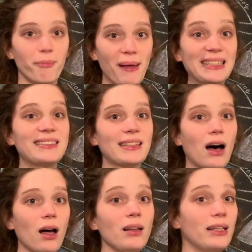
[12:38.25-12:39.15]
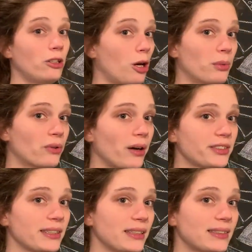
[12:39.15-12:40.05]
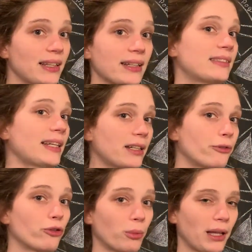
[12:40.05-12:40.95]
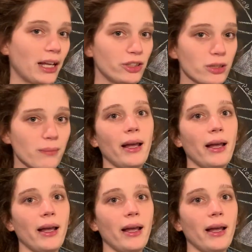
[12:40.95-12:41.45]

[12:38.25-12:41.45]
Benthal and Nomorovsky's extended formulation,